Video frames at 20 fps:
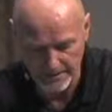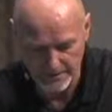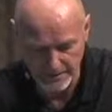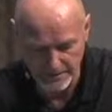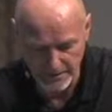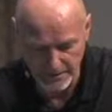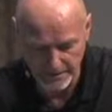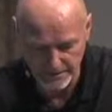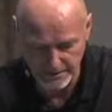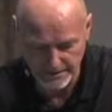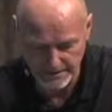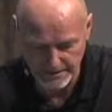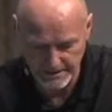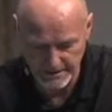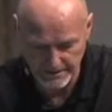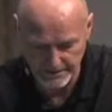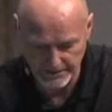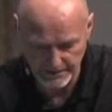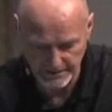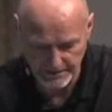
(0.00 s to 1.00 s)
the unity
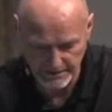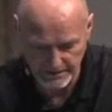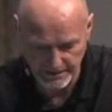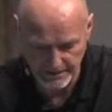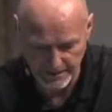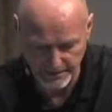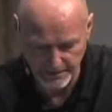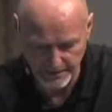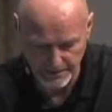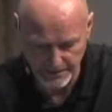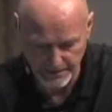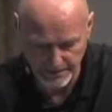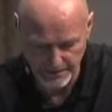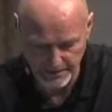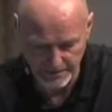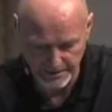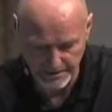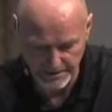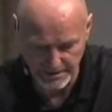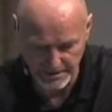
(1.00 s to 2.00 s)
within the
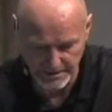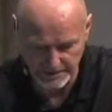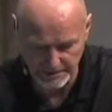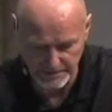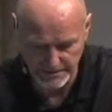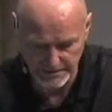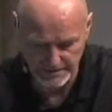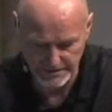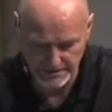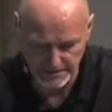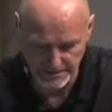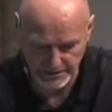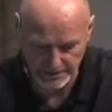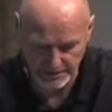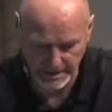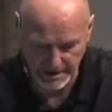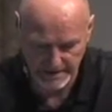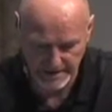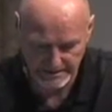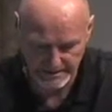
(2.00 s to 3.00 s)
church of Jesus
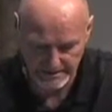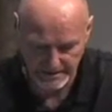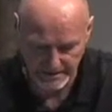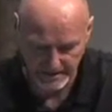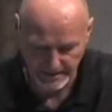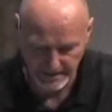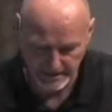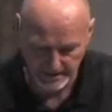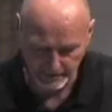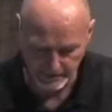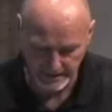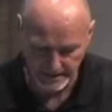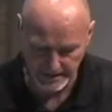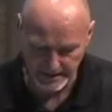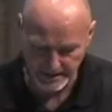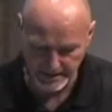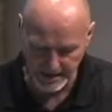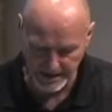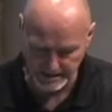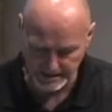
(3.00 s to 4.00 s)
Christ. We
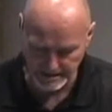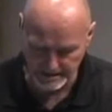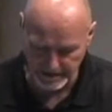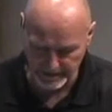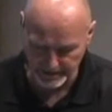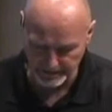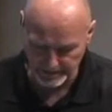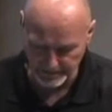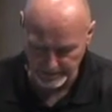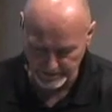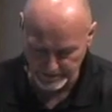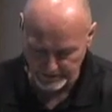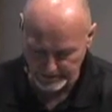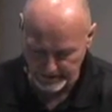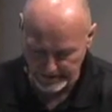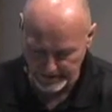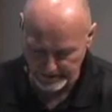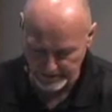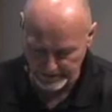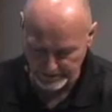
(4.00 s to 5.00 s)
need God's help to
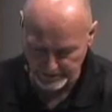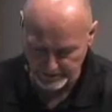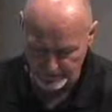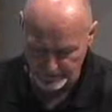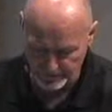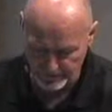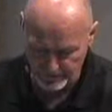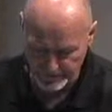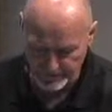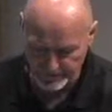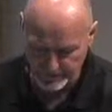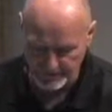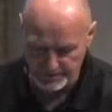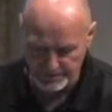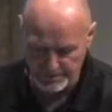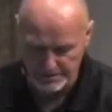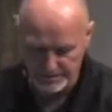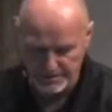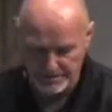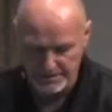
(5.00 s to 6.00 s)
lead us through the
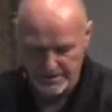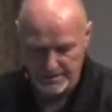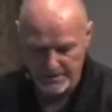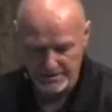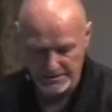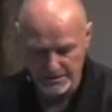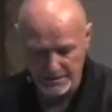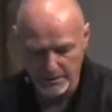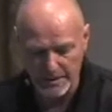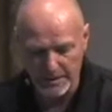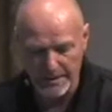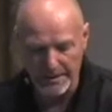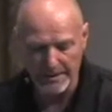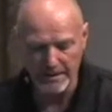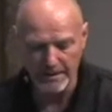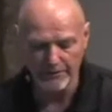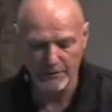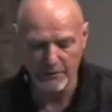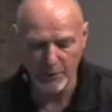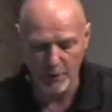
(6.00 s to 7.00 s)
scriptures so we can
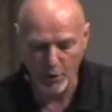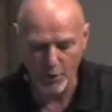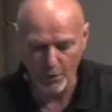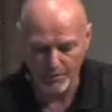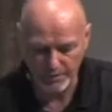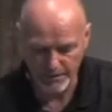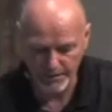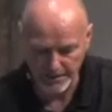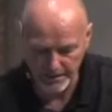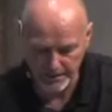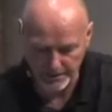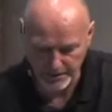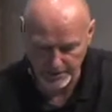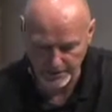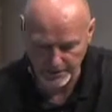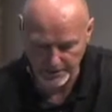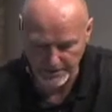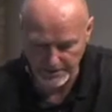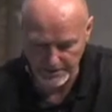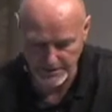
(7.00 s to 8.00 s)
have hope in our
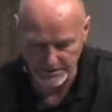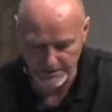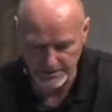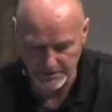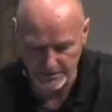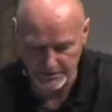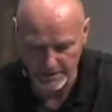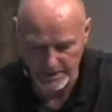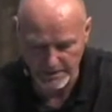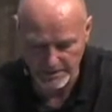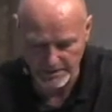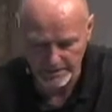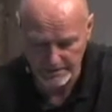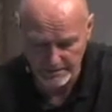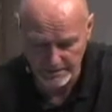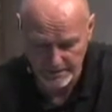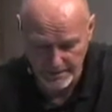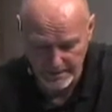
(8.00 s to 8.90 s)
current situation.